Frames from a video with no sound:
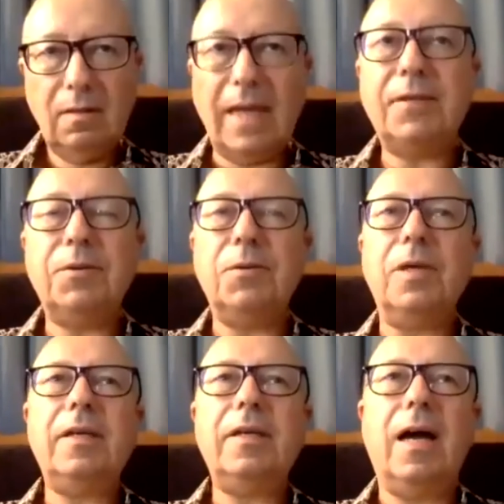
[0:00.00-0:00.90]
Thank you,
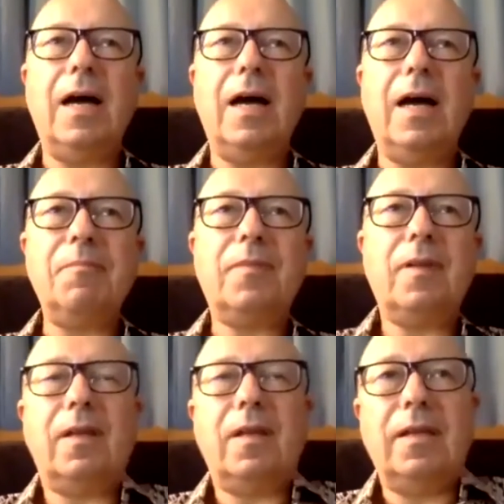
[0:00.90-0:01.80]
Yuli.
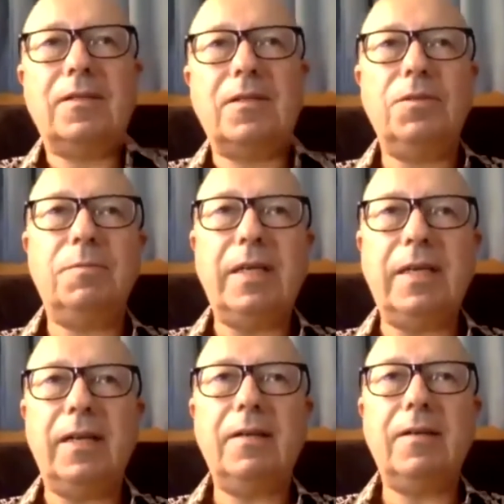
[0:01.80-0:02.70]
It's good to be
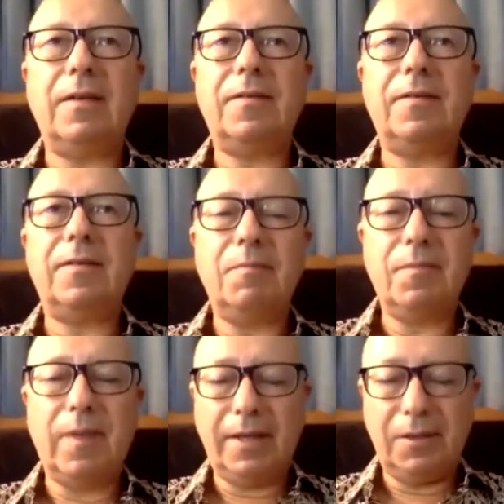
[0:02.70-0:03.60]
here, and
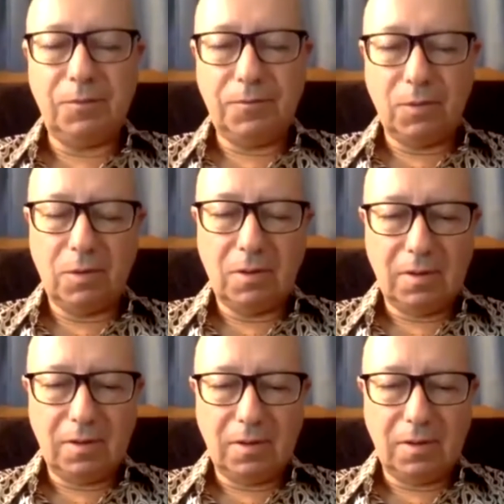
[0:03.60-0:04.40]
thank you for